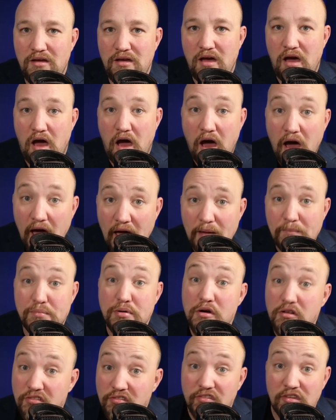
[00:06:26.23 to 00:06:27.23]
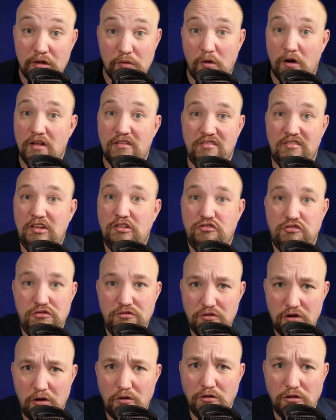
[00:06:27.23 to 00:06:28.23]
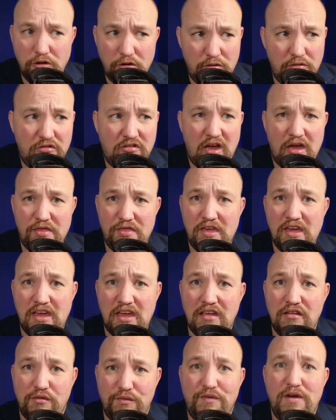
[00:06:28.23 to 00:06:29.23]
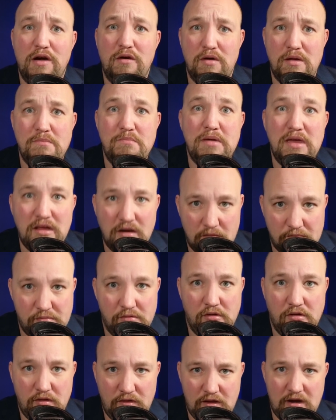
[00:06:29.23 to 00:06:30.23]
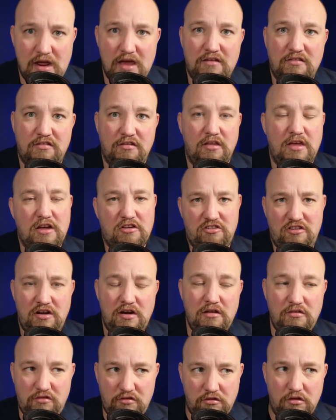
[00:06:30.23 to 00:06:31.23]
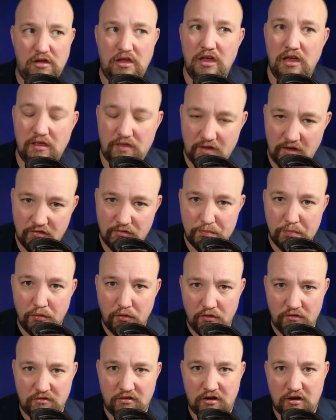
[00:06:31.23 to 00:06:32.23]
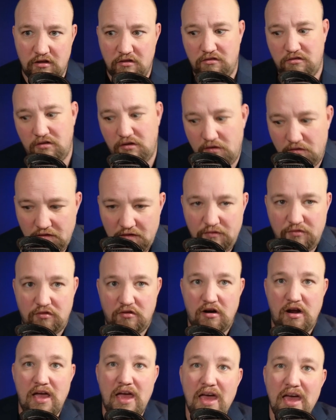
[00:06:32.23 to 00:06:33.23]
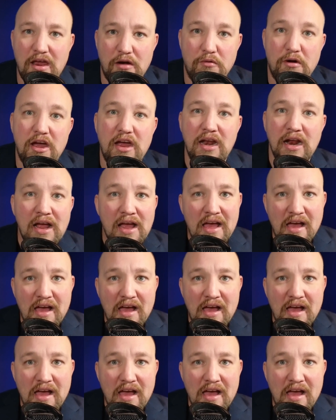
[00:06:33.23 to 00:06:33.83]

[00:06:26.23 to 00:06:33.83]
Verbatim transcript: I personally want to see Trudeau lose. I think he's very beatable in the next election. And as you're looking at these polls, the Conservatives are ahead, right?